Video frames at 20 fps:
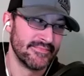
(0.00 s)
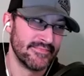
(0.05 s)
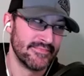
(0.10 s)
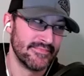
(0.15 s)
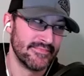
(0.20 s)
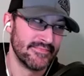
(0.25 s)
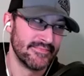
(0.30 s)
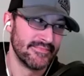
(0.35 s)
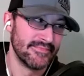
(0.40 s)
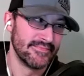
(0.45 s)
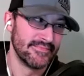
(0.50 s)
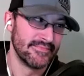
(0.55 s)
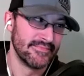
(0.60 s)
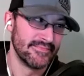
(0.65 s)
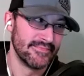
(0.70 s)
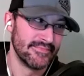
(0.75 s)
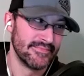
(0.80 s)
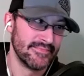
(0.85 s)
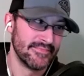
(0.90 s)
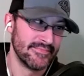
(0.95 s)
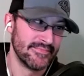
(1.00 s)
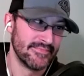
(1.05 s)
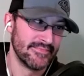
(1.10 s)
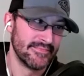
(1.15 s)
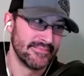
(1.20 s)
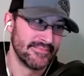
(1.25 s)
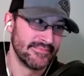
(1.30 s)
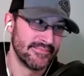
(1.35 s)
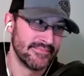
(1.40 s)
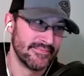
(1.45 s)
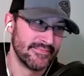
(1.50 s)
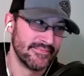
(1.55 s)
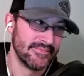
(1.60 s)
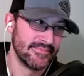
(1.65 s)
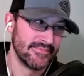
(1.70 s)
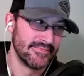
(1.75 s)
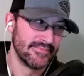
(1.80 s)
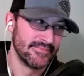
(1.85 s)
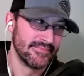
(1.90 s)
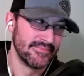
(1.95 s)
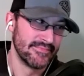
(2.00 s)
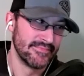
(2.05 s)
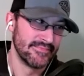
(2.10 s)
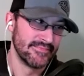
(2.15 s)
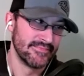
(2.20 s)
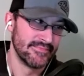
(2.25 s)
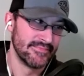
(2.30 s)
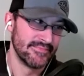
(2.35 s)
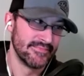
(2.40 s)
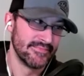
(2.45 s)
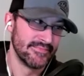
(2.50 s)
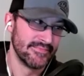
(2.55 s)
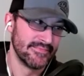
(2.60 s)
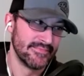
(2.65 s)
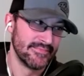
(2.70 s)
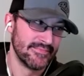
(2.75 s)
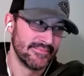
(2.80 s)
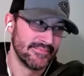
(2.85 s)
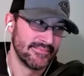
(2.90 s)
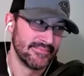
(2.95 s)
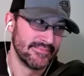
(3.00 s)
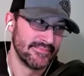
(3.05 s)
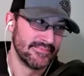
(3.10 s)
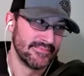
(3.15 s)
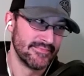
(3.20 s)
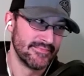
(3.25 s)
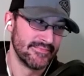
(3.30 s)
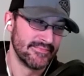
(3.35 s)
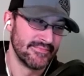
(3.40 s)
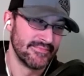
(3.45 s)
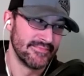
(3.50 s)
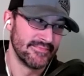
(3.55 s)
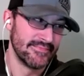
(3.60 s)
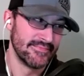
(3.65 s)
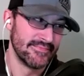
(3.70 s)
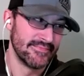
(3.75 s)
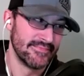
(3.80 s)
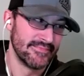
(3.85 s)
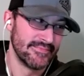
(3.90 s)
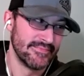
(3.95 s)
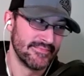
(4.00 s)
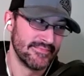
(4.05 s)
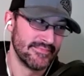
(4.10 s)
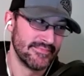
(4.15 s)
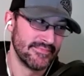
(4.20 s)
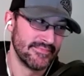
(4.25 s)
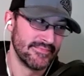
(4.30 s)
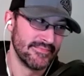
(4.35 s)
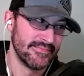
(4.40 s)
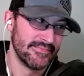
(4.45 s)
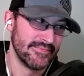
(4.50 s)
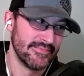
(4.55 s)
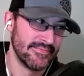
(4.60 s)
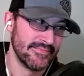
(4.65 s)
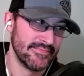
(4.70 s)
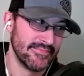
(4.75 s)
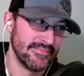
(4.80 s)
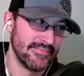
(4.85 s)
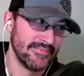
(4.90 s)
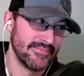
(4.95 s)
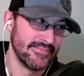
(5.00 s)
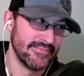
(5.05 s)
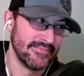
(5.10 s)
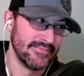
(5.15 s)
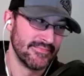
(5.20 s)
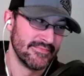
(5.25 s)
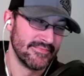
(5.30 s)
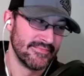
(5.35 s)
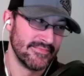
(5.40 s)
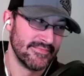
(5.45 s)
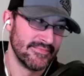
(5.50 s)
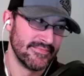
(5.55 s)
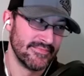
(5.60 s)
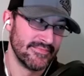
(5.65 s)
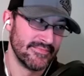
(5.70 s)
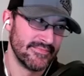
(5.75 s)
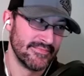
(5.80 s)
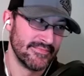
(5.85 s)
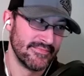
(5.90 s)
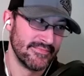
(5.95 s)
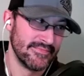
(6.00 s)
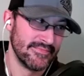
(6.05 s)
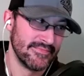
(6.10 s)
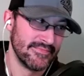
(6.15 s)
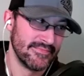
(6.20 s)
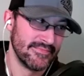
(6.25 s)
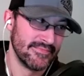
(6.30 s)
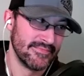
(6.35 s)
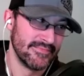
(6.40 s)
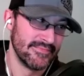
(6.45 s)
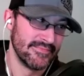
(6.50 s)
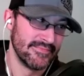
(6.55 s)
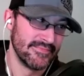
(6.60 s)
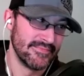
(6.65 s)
The person shown says nothing.